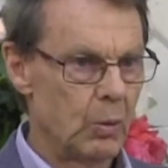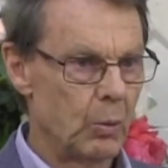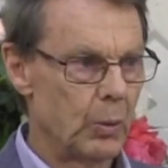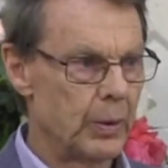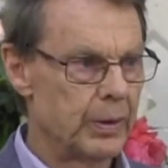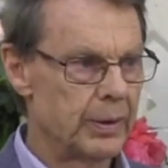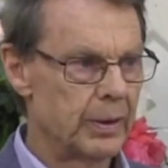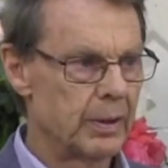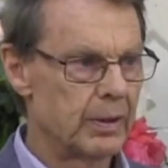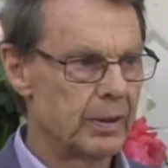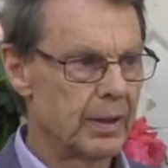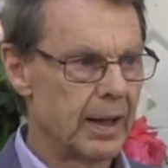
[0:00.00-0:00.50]

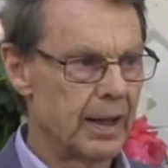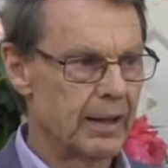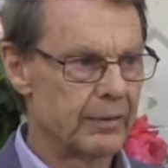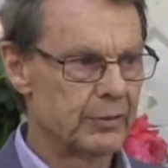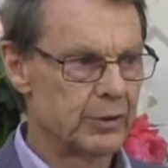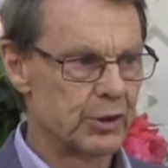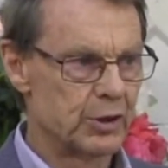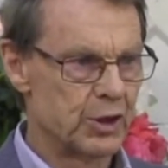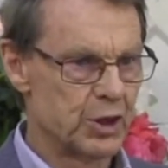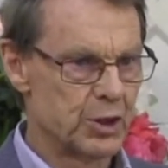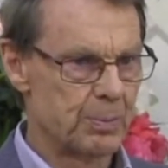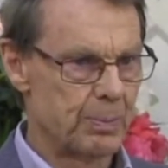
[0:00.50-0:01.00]
We don't have
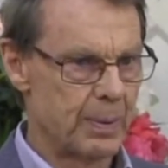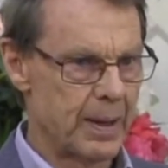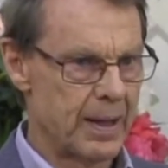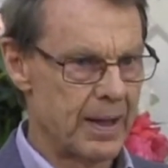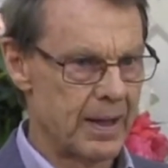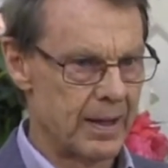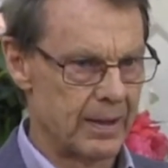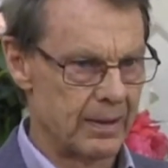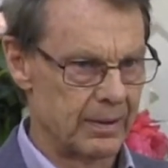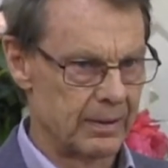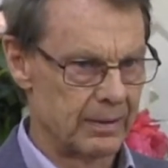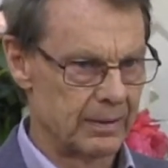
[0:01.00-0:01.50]
to
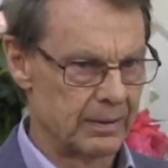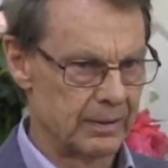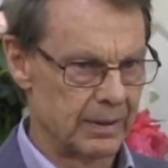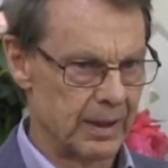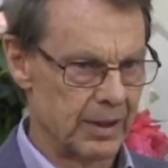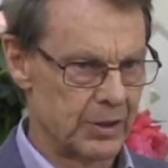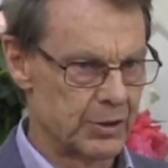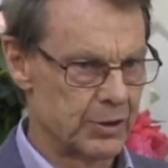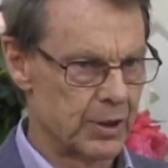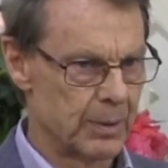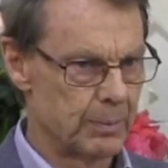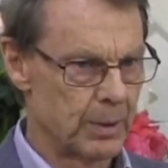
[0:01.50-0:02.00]
despair,
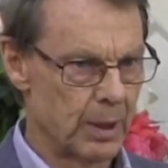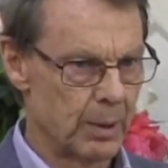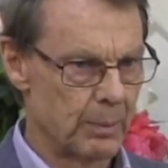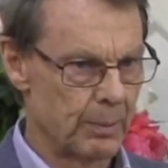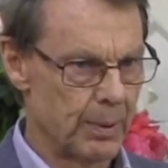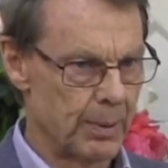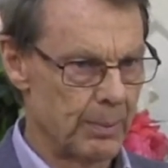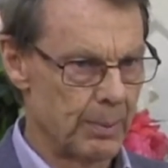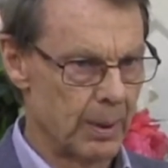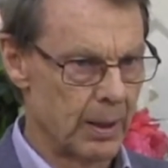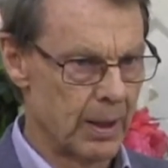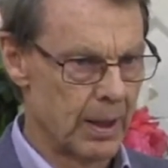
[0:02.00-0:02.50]
as some young
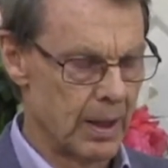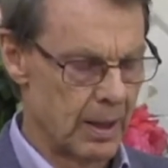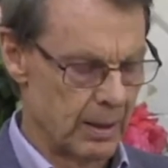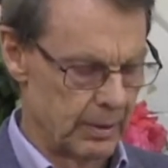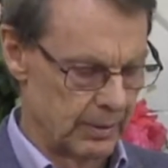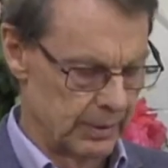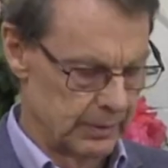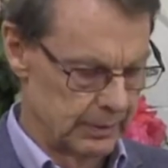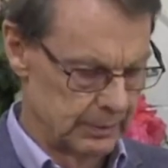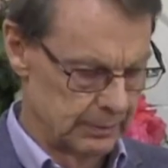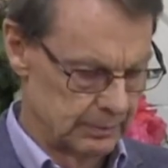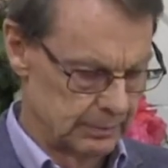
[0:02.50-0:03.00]
people are.